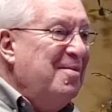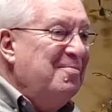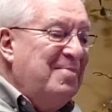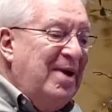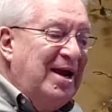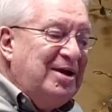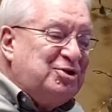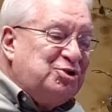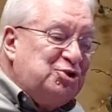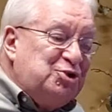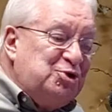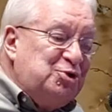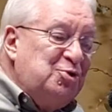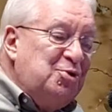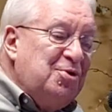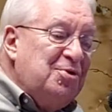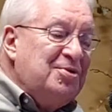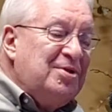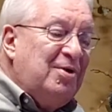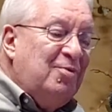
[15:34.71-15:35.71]
Make
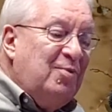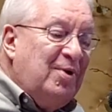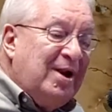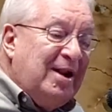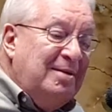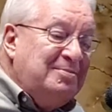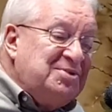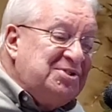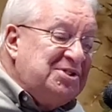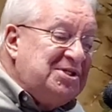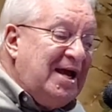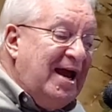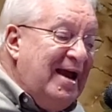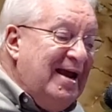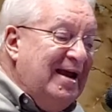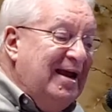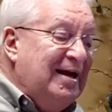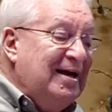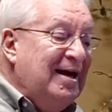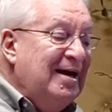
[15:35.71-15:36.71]
sure that what I'm
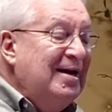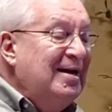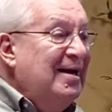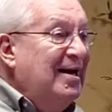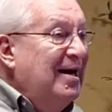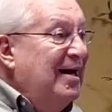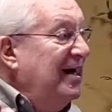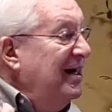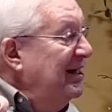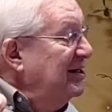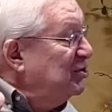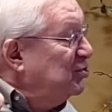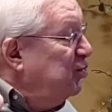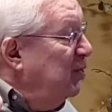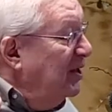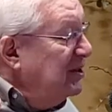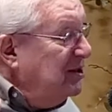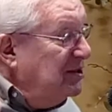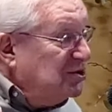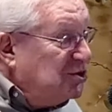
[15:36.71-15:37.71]
saying is
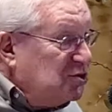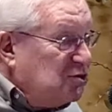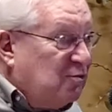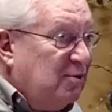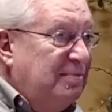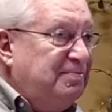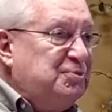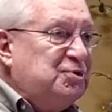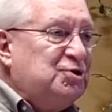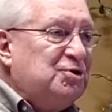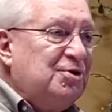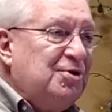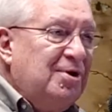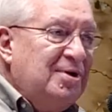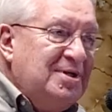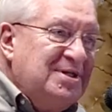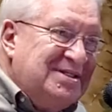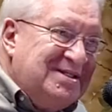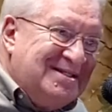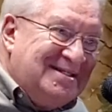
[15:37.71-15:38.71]
what the scripture
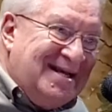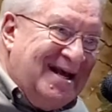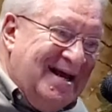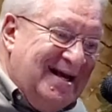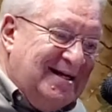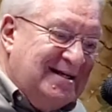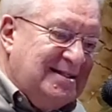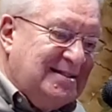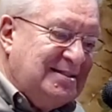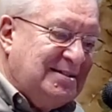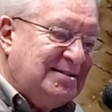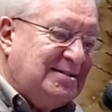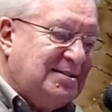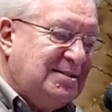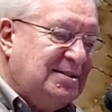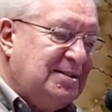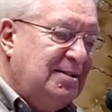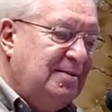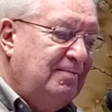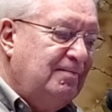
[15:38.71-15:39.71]

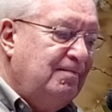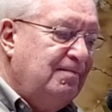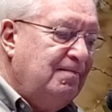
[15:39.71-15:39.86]
says.